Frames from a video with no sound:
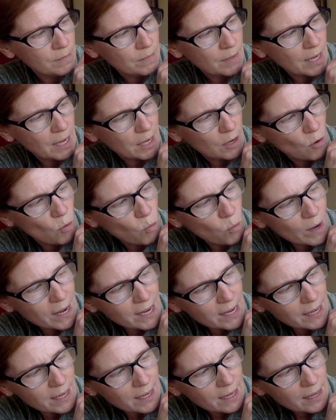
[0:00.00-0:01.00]
In a
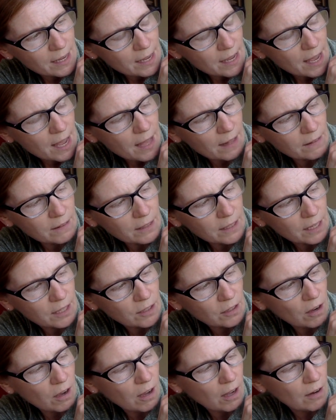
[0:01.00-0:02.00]
week, Helen had
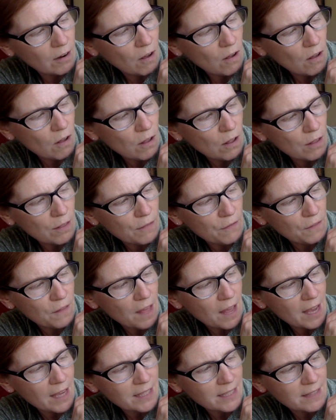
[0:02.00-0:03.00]
caught all the
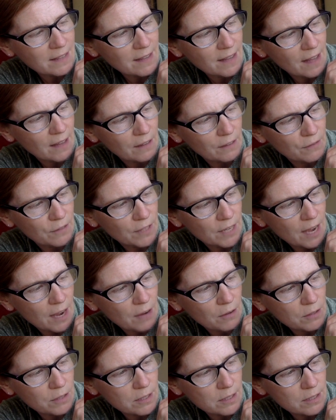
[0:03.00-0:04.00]
flies in the elephant
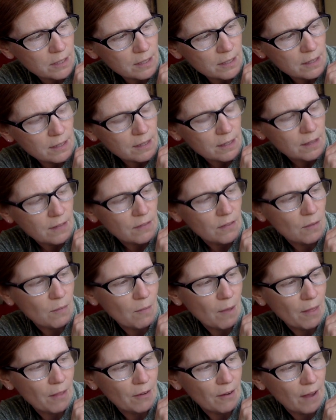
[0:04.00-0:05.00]
house. The
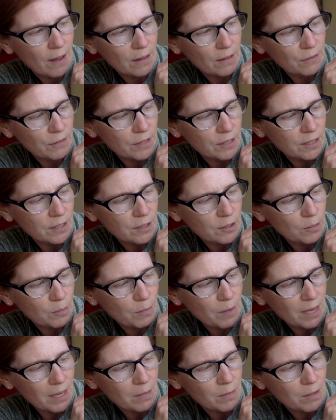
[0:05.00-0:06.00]
mother elephant and her
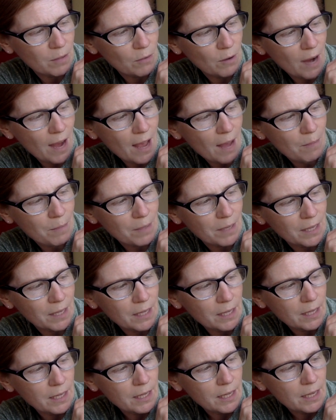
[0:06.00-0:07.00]
baby were happy
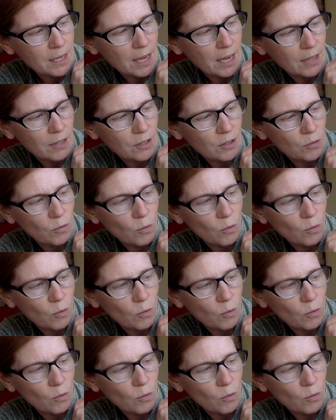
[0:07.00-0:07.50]
and could